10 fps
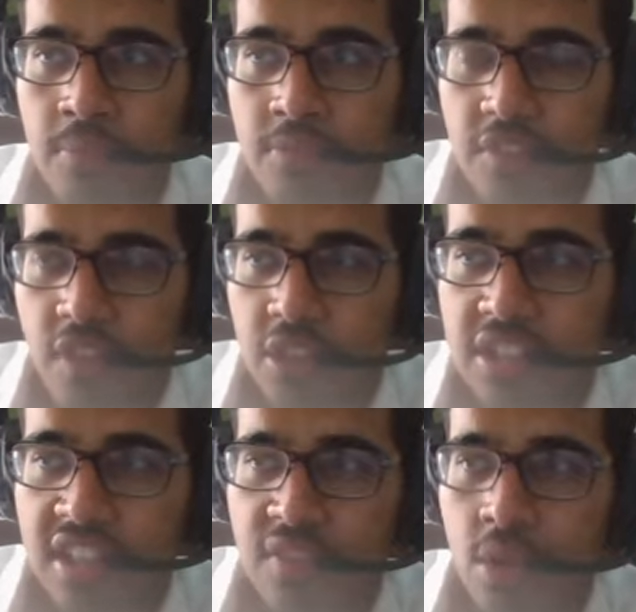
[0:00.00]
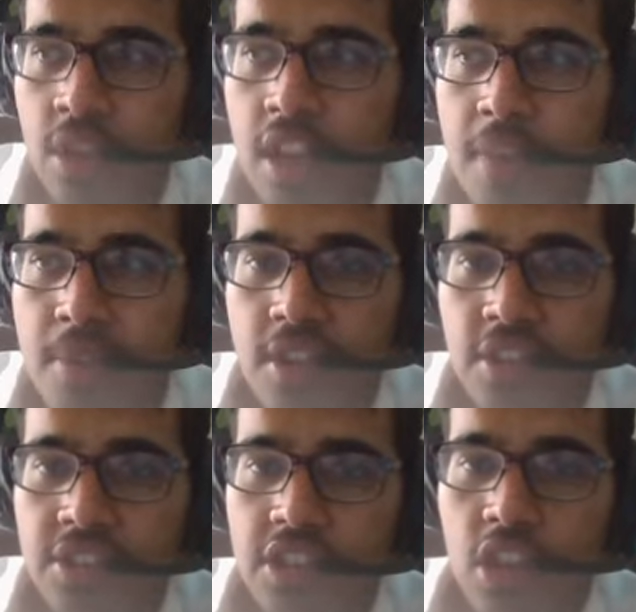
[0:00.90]
They failed to deliver
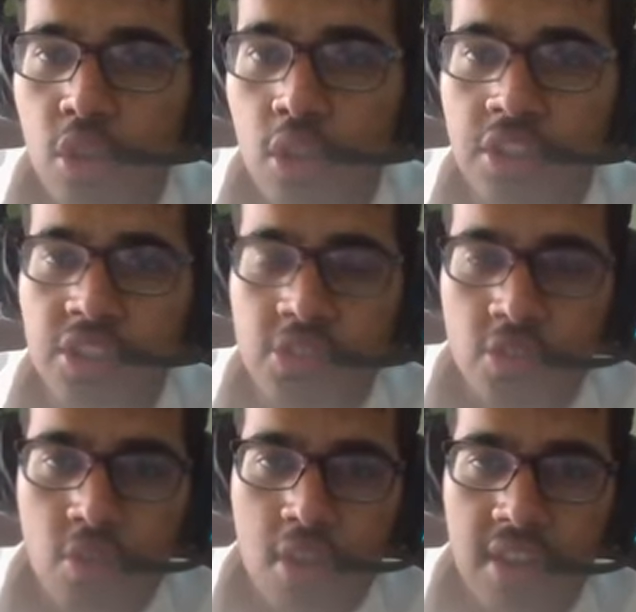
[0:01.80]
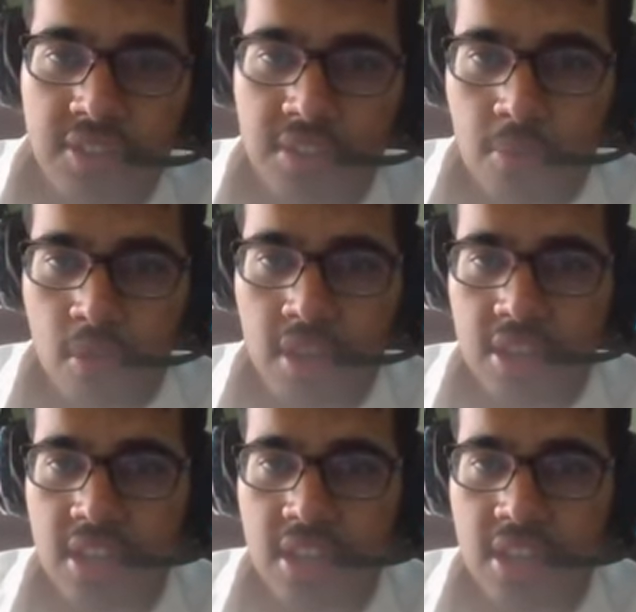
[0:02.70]
because you look at this Ukraine team, right?